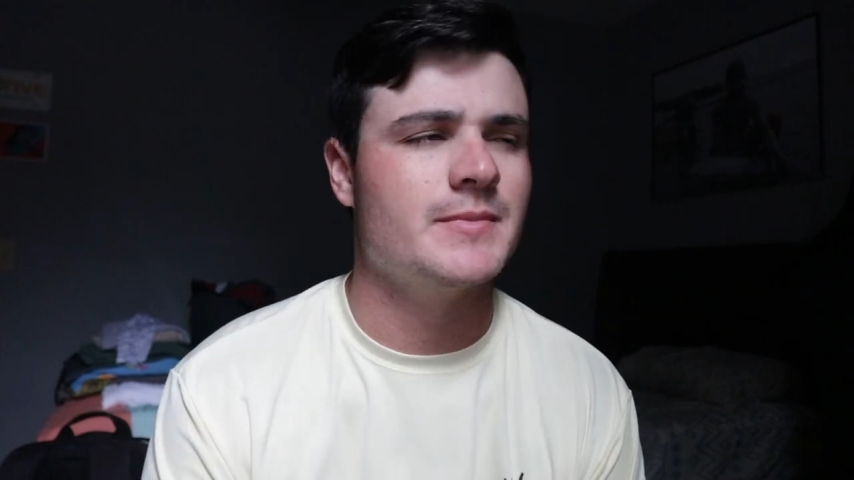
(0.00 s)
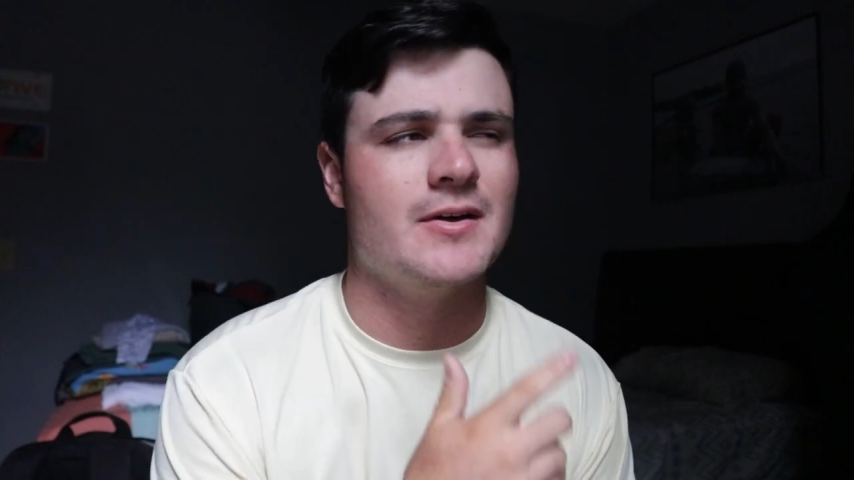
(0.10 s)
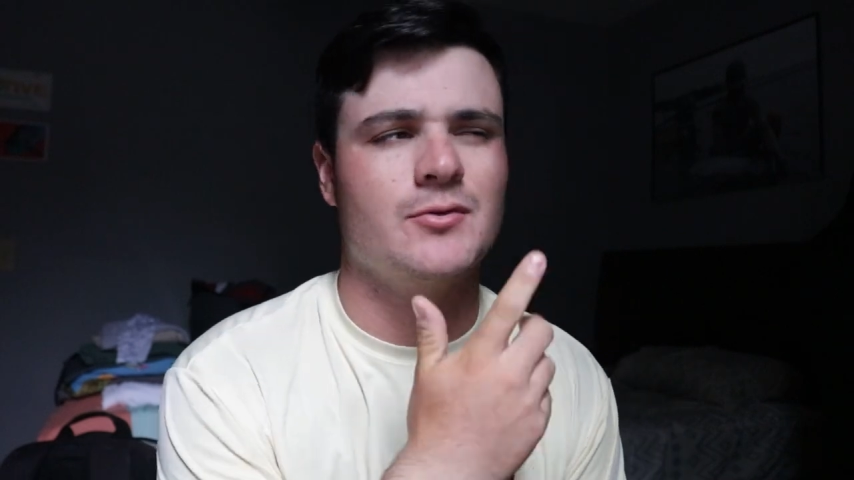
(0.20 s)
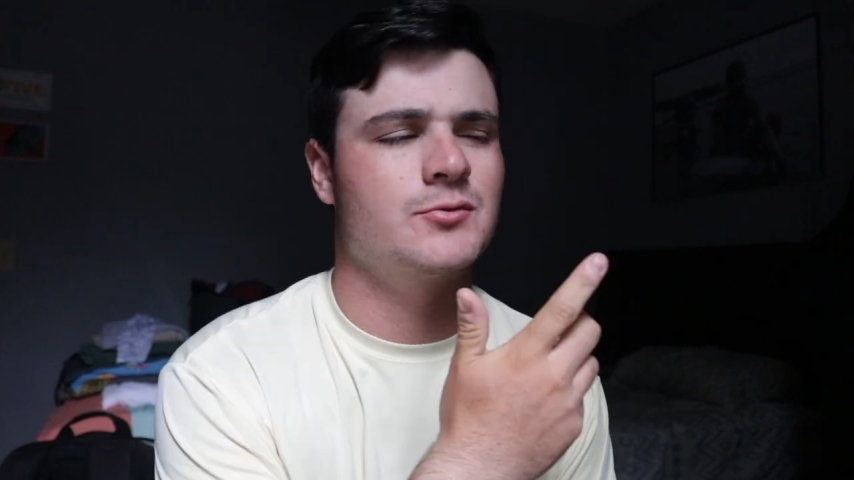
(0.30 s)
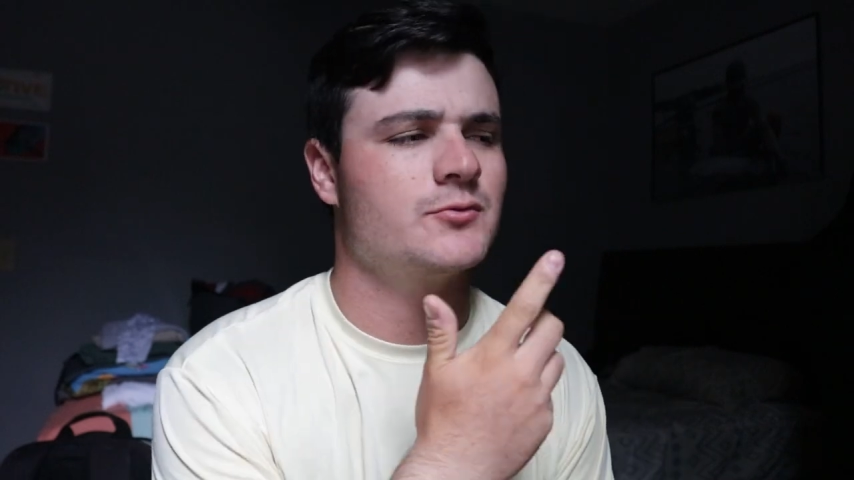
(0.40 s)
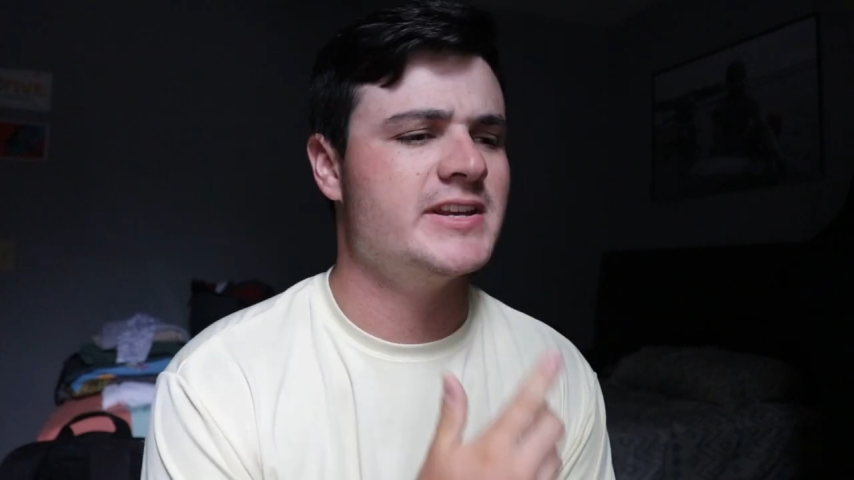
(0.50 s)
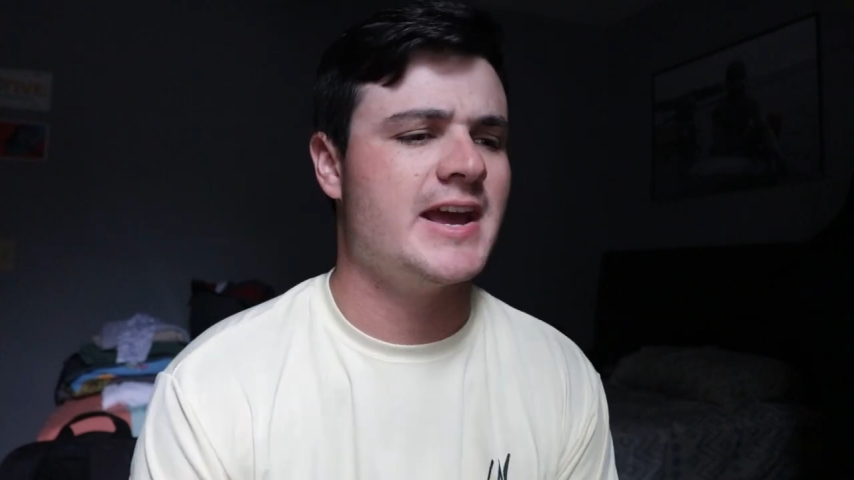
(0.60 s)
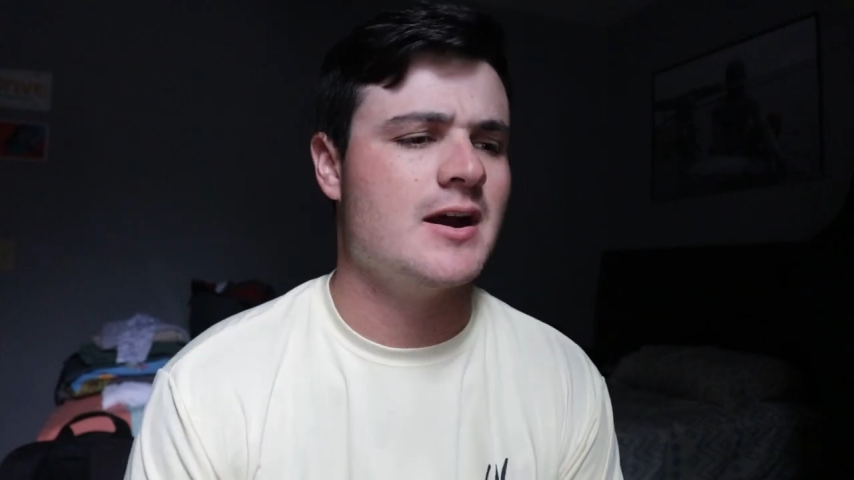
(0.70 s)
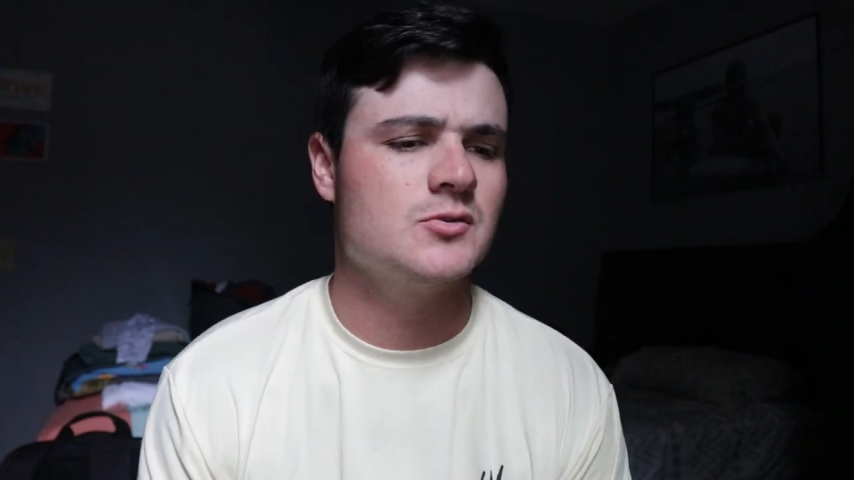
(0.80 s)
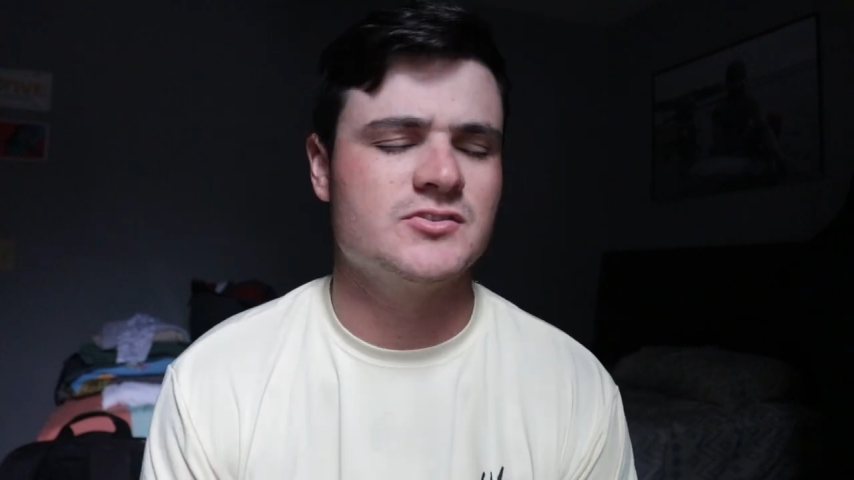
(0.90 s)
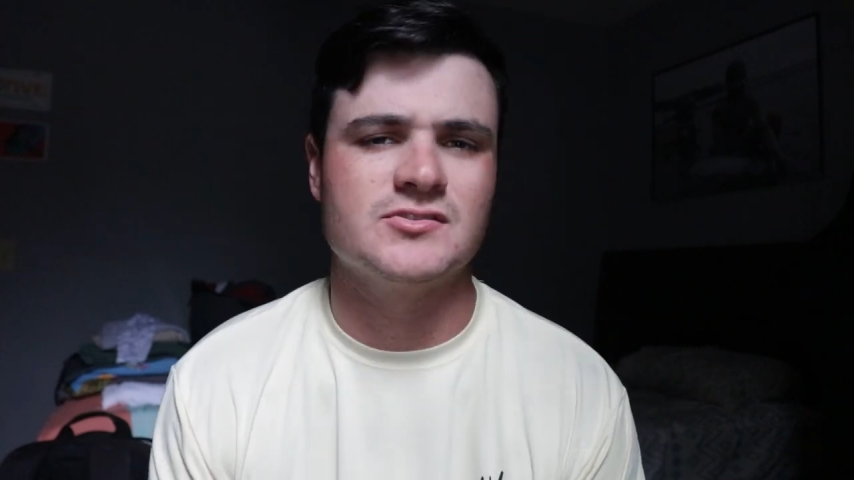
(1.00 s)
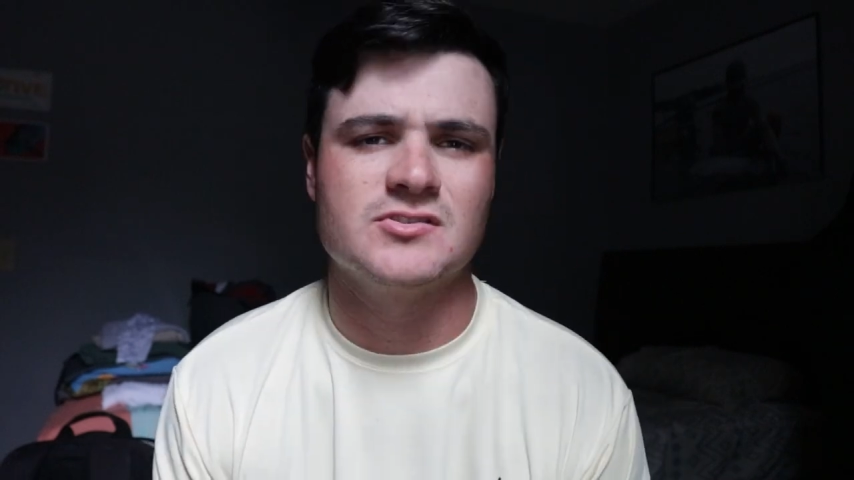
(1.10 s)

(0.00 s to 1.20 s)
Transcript: about 3 hours or